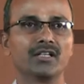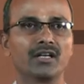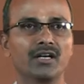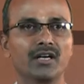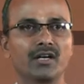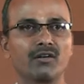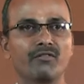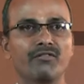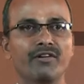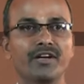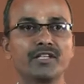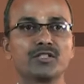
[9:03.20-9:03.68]

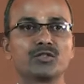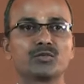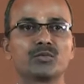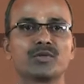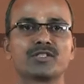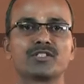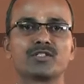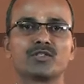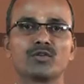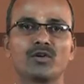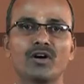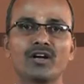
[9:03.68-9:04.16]
her voice
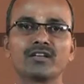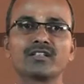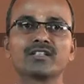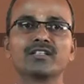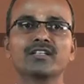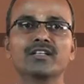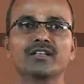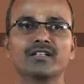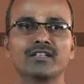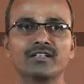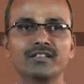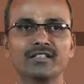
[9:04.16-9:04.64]
was not
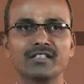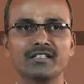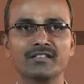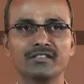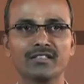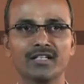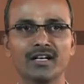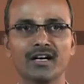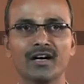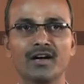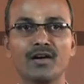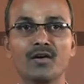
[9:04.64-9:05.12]
heard in
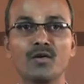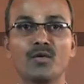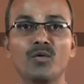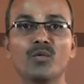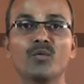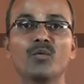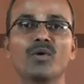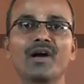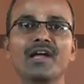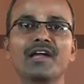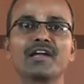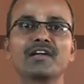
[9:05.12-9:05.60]
the
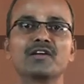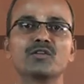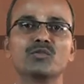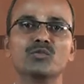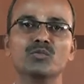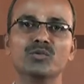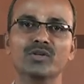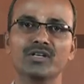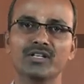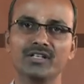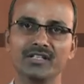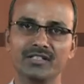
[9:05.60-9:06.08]
wide
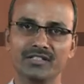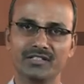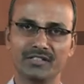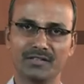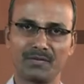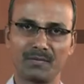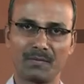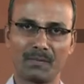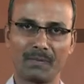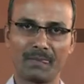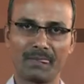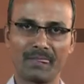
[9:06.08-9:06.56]

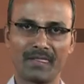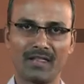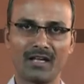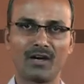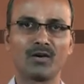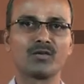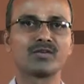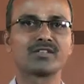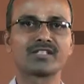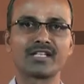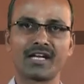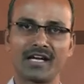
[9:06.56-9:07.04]
world,
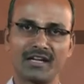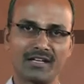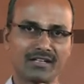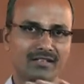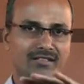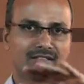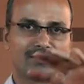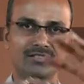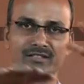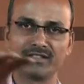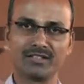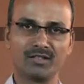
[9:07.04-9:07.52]
outside
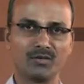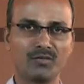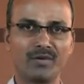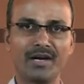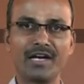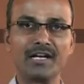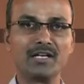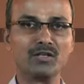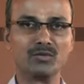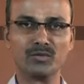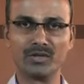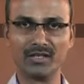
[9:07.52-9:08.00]
the
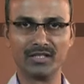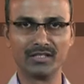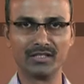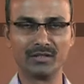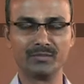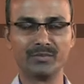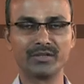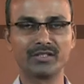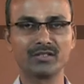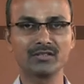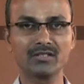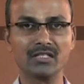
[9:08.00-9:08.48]
wide world,
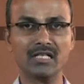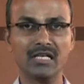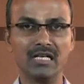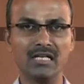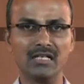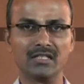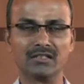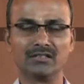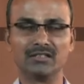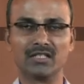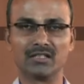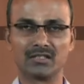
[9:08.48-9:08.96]
because
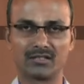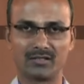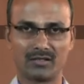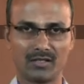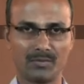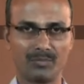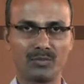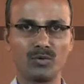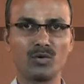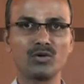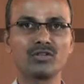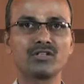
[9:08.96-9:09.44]
the
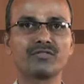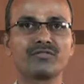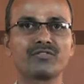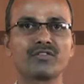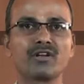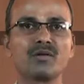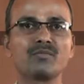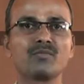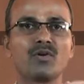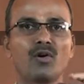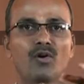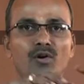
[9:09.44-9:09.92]
support
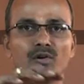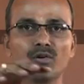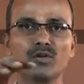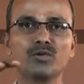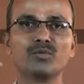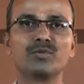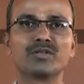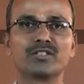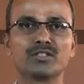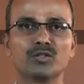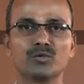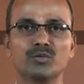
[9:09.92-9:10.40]
from all
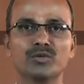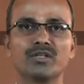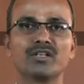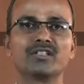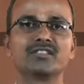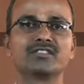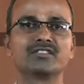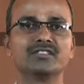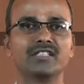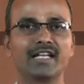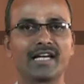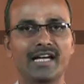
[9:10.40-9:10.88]
over the
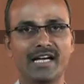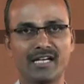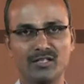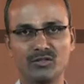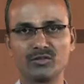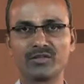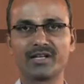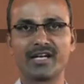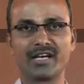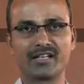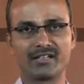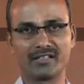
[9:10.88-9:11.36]
world, they had
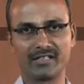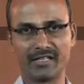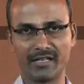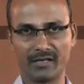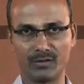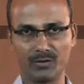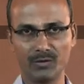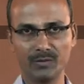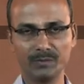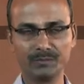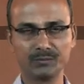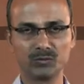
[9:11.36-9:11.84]
to get there,
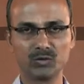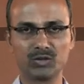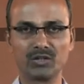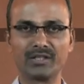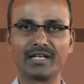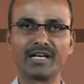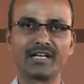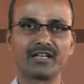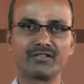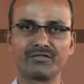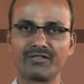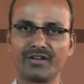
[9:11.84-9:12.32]
no? To
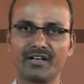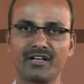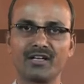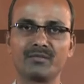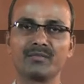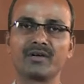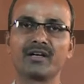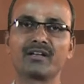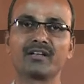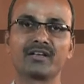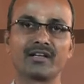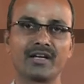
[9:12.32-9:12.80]
get
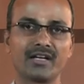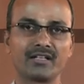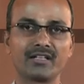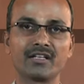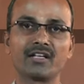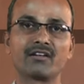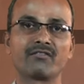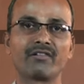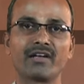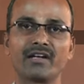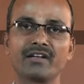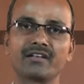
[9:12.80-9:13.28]
freedom and get
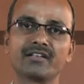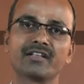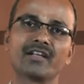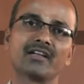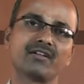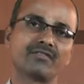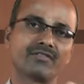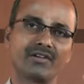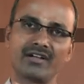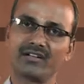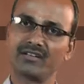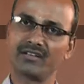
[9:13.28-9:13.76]
equality
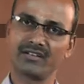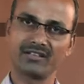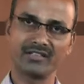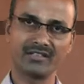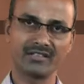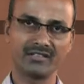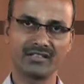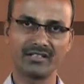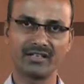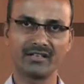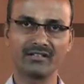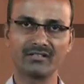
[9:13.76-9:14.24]
and
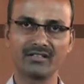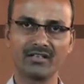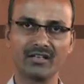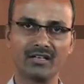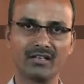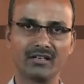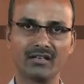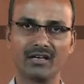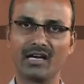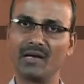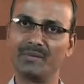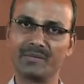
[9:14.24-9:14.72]
fraternity there in the
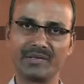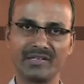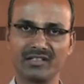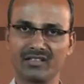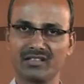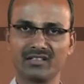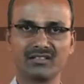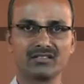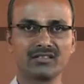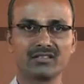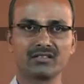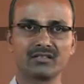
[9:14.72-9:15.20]

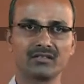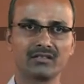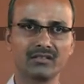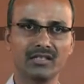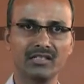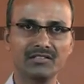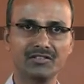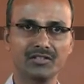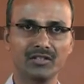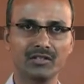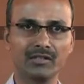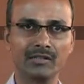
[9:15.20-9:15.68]
American
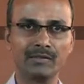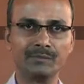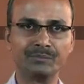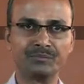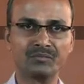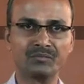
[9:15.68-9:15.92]
culture.